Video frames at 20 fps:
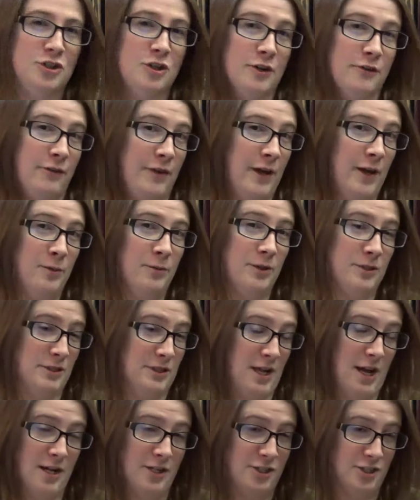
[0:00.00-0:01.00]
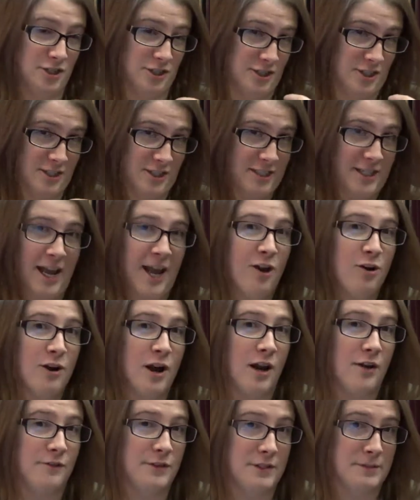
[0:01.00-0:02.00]
sure if he was not just scared
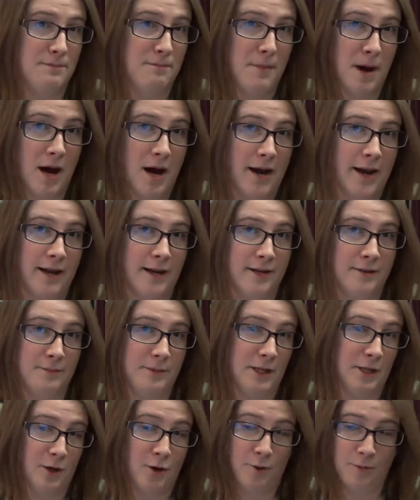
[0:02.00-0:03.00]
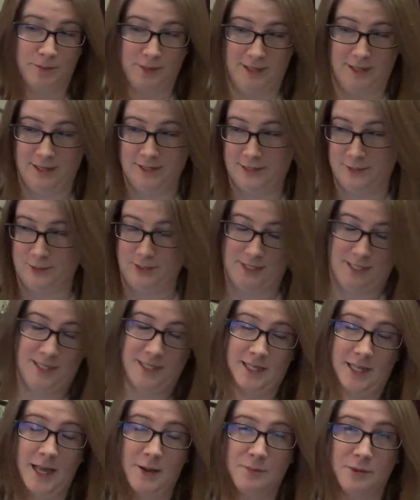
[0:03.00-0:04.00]
out of his mind, because there was a
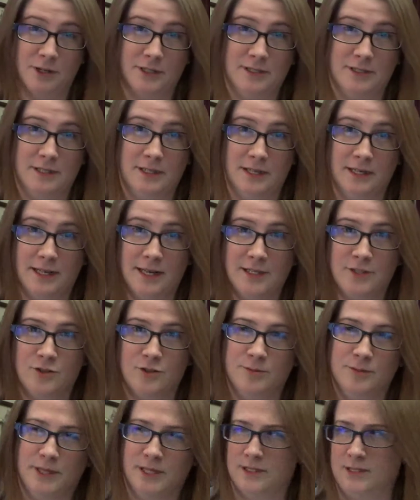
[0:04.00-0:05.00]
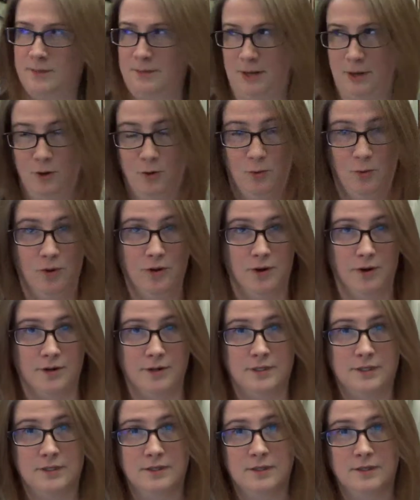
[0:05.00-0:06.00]
celebrity sitting next to him, because, who
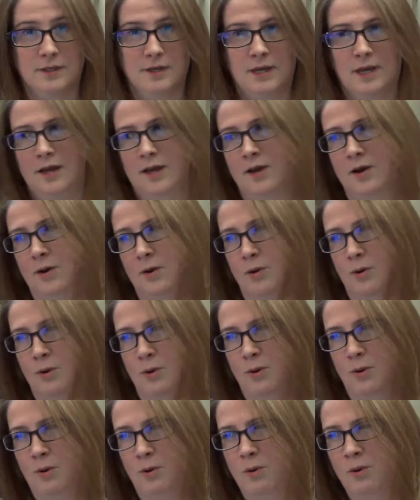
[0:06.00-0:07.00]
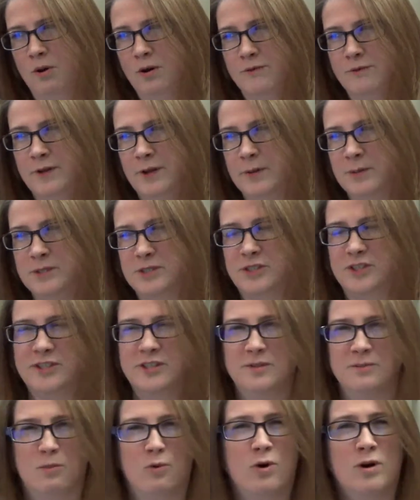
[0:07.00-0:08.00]
wouldn't? Or if he was
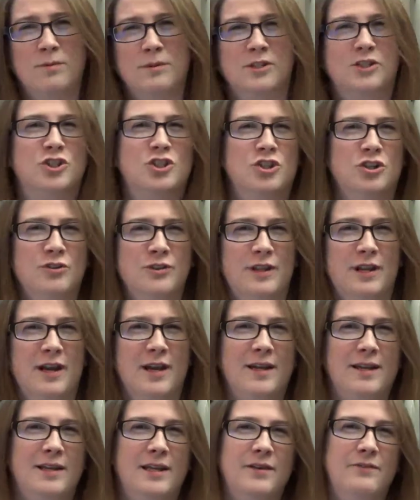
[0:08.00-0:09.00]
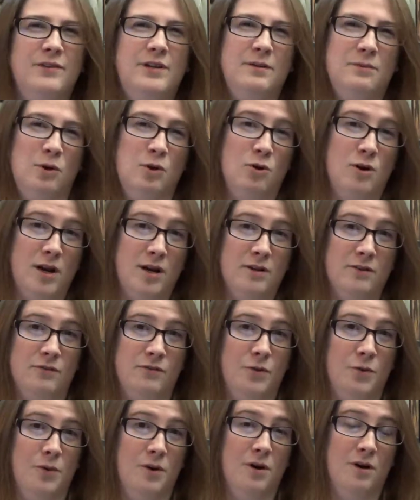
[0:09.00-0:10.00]
just more mature than I had given him credit
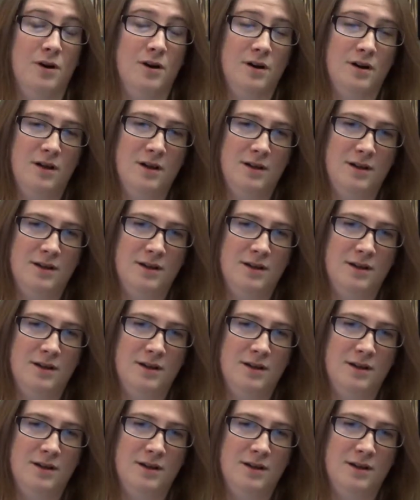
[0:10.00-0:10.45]
for.